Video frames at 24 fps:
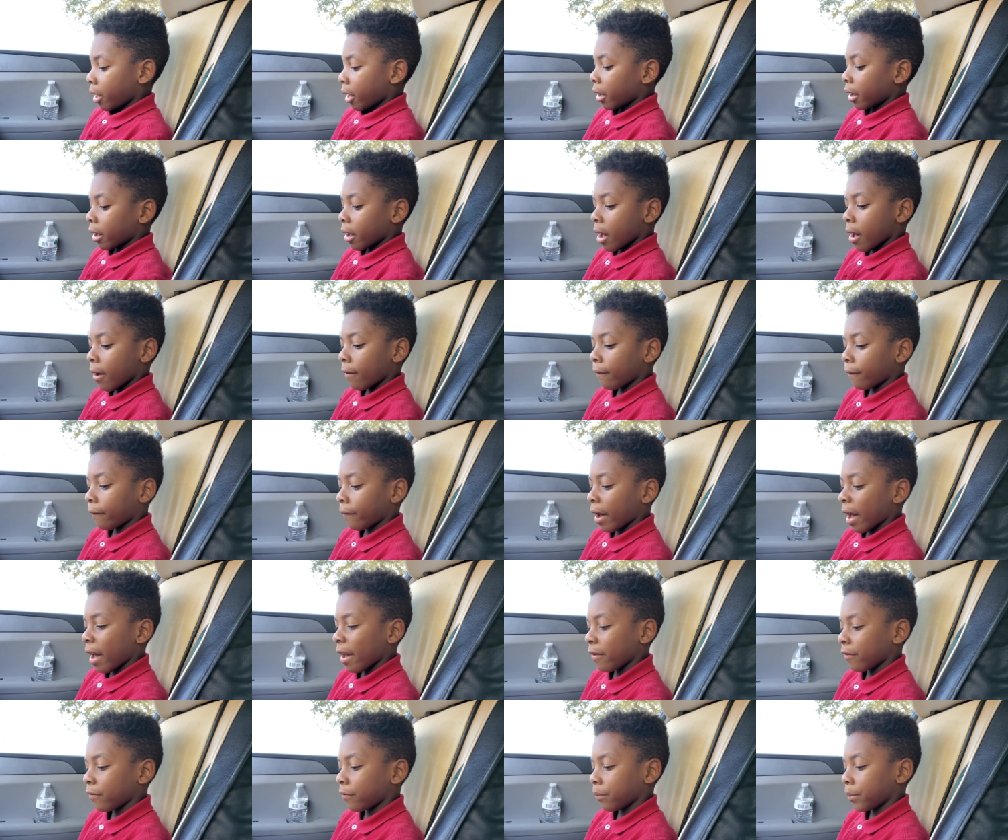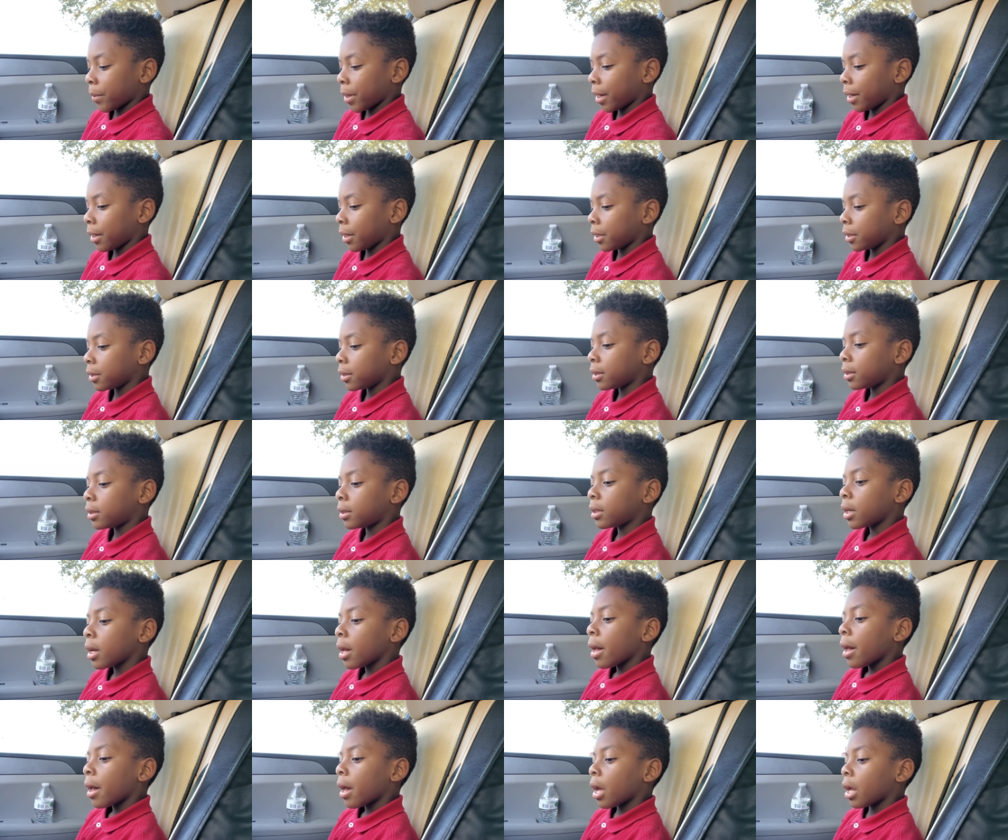I got five minutes
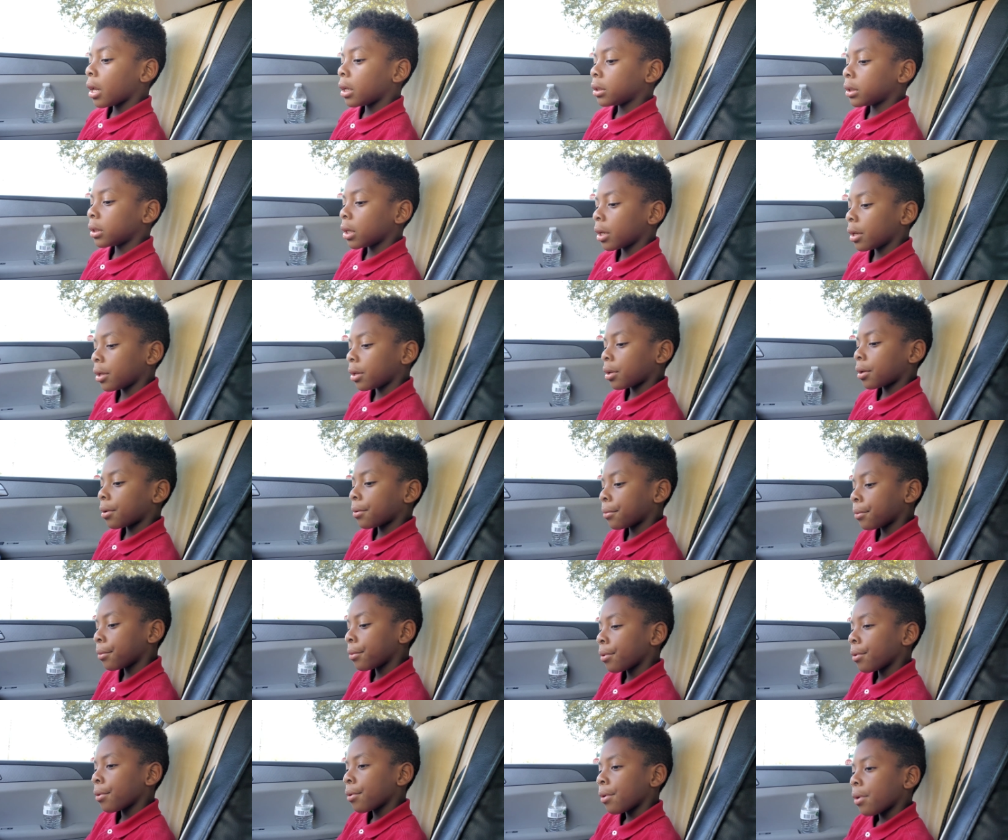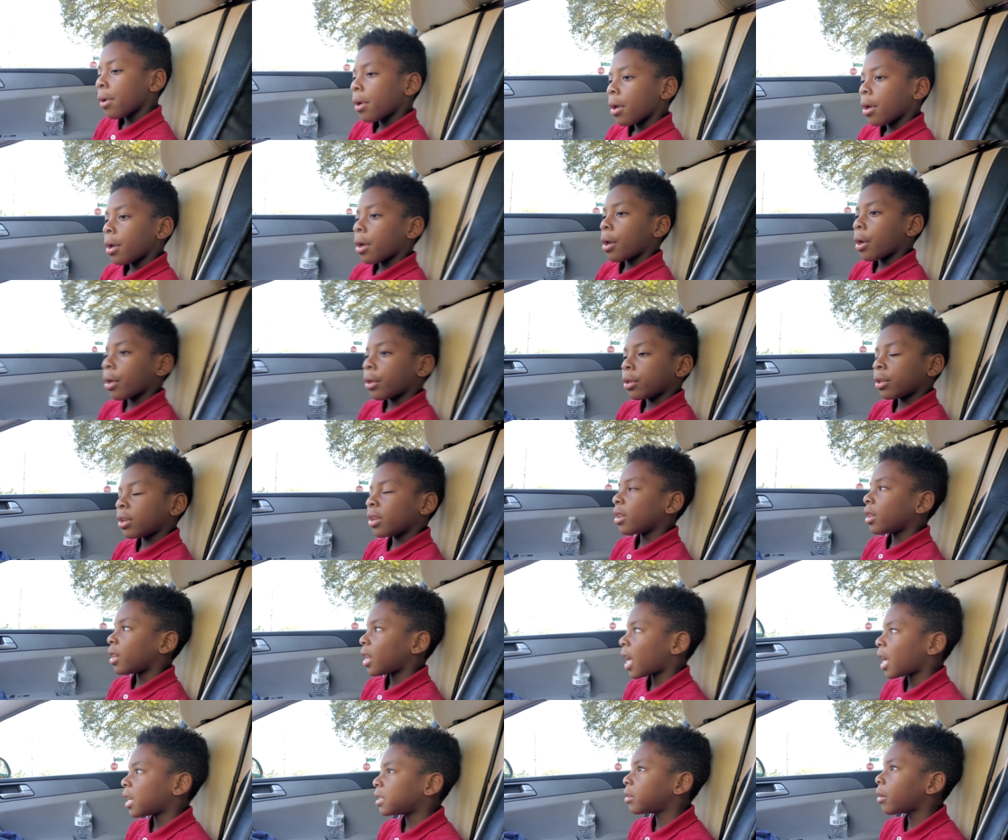and then and
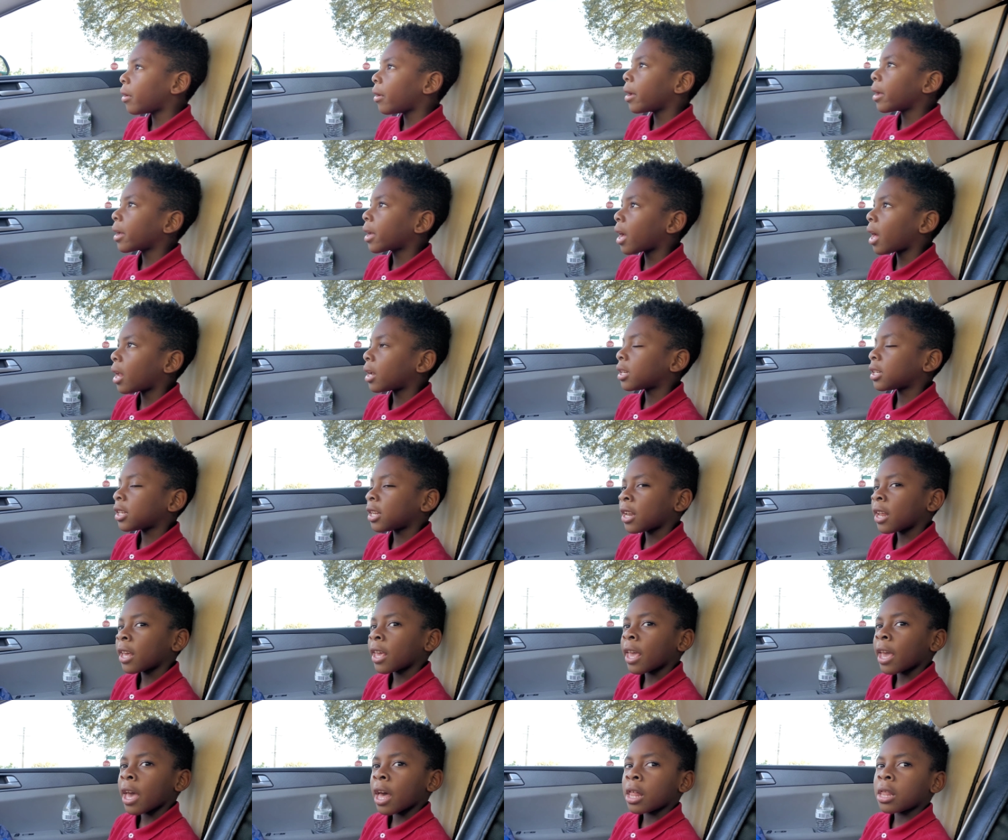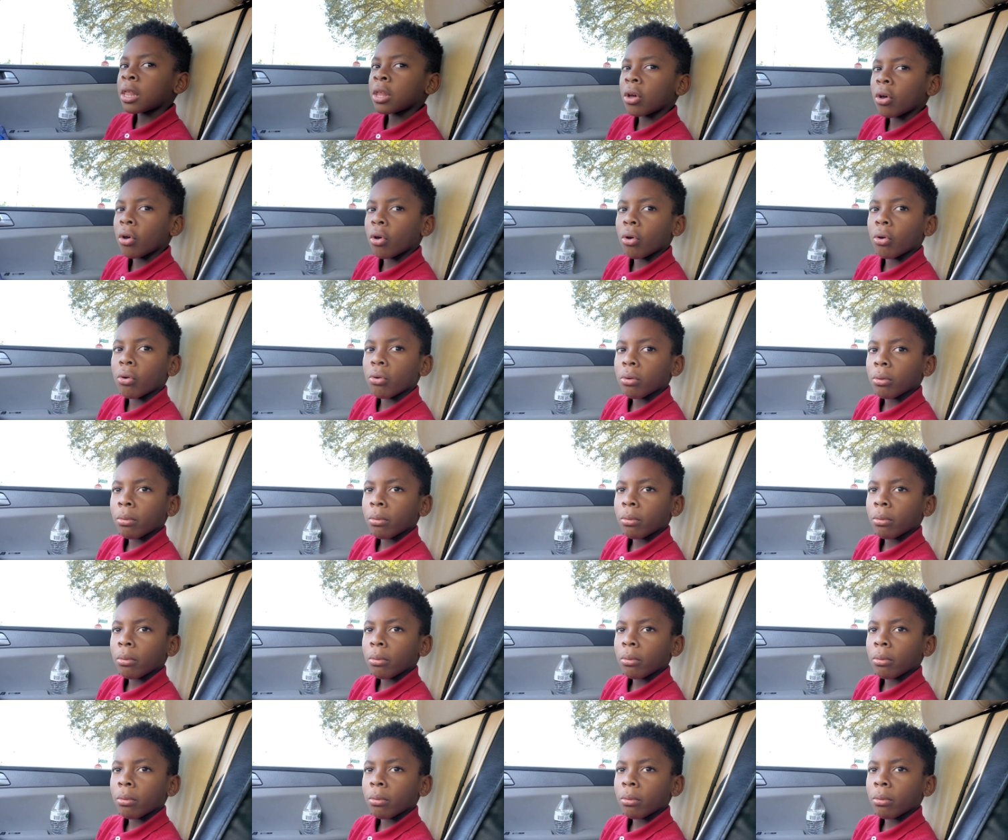then that's how I got it a yellow.